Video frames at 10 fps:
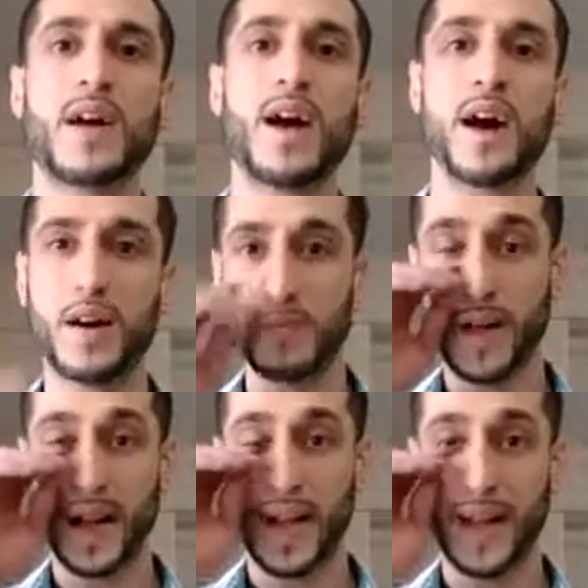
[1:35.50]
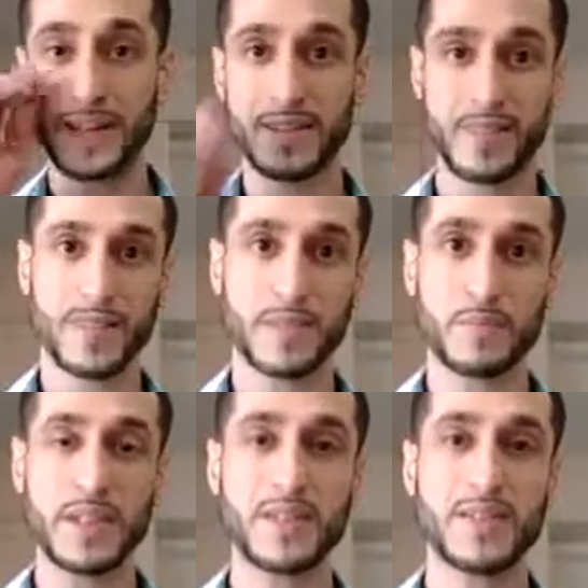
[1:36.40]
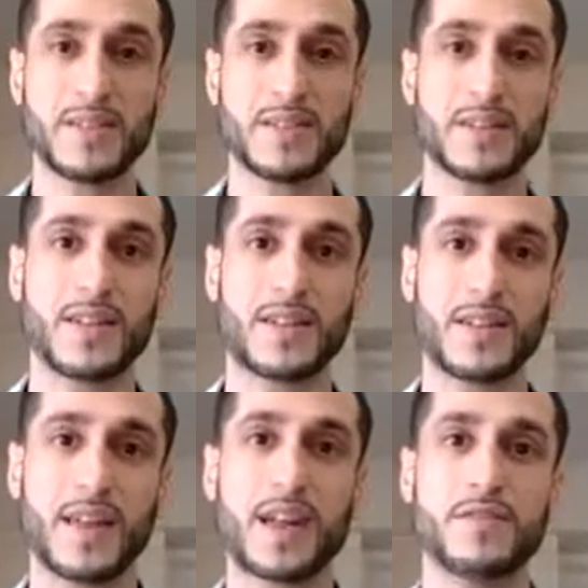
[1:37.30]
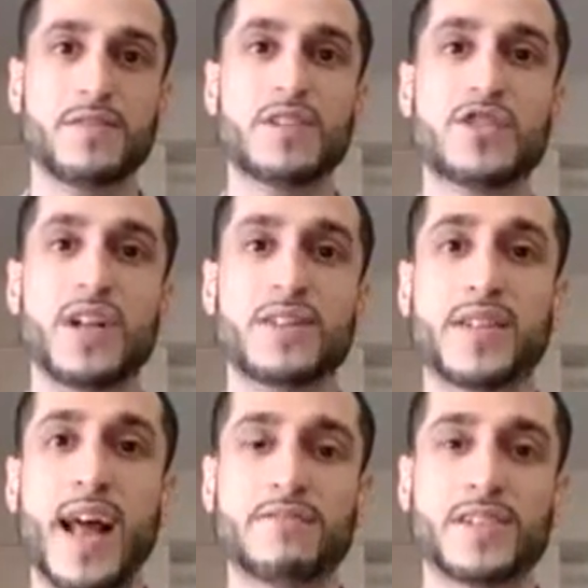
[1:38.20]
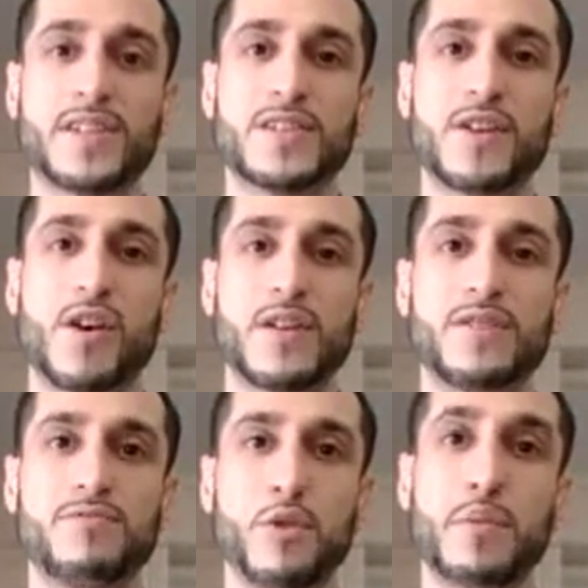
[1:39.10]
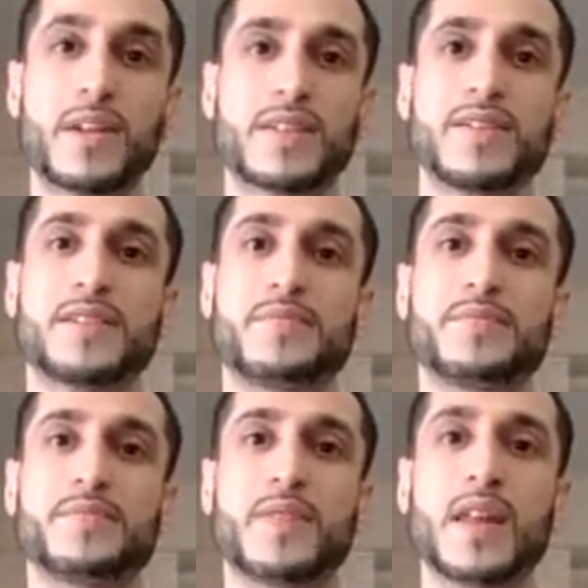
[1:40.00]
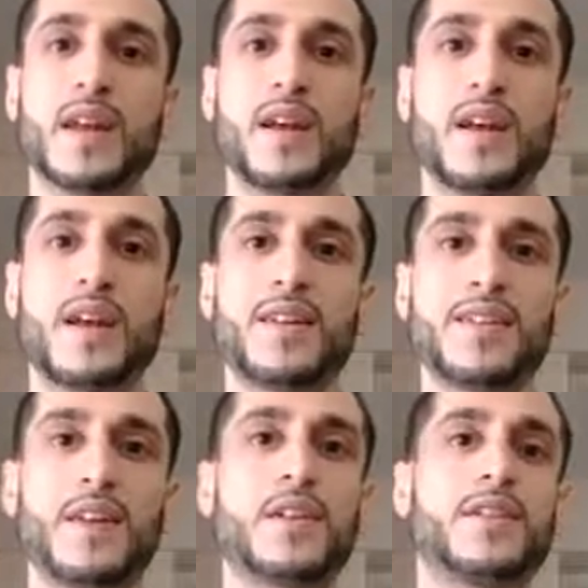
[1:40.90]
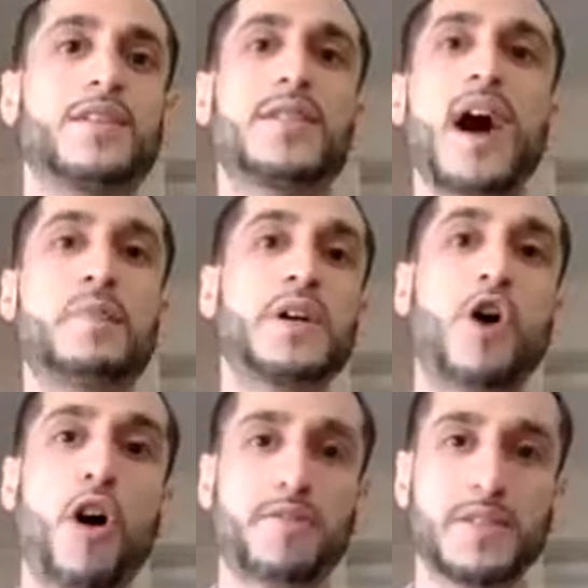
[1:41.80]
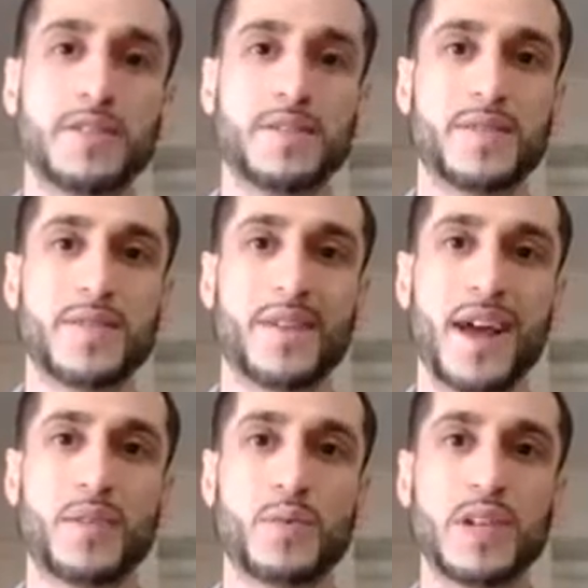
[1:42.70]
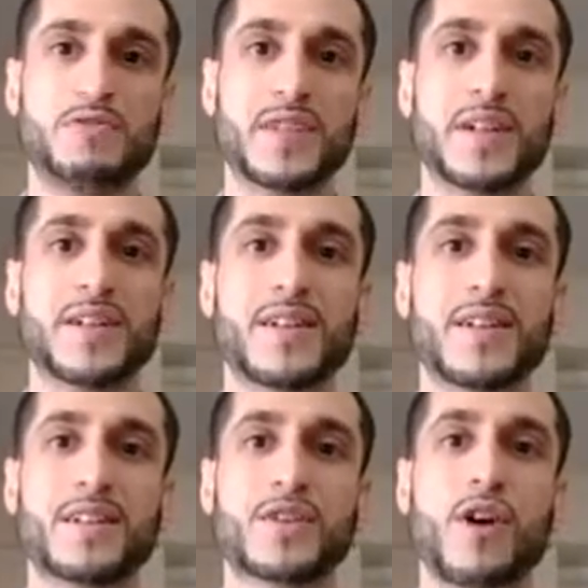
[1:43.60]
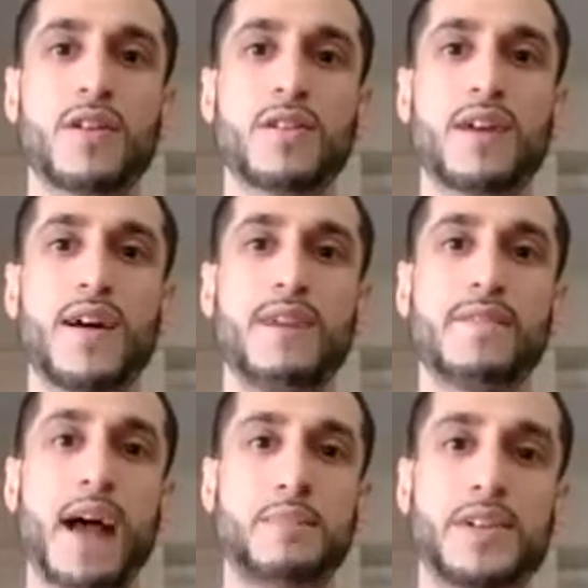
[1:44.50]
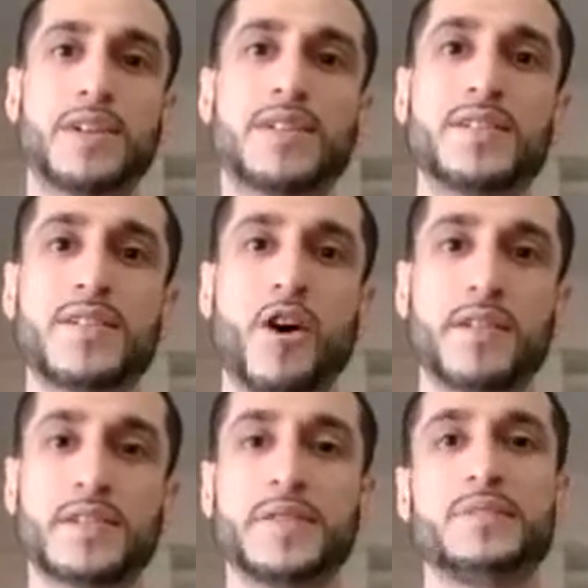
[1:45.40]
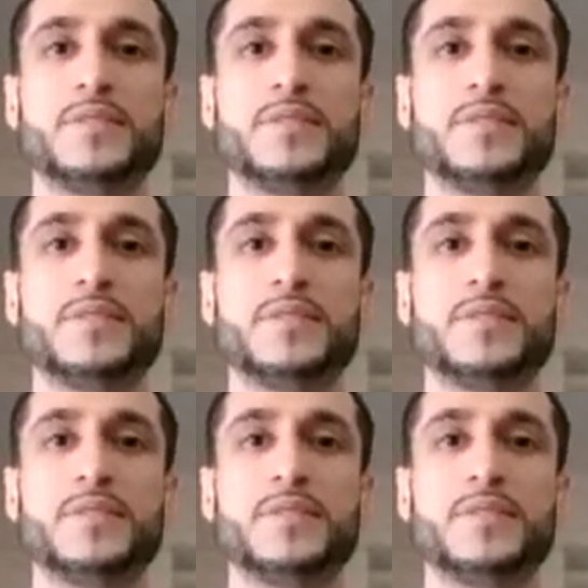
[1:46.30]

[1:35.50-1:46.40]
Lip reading: And the species that originates in Africa is called Robusta. The common coffee that we drink is called Arabica coffee.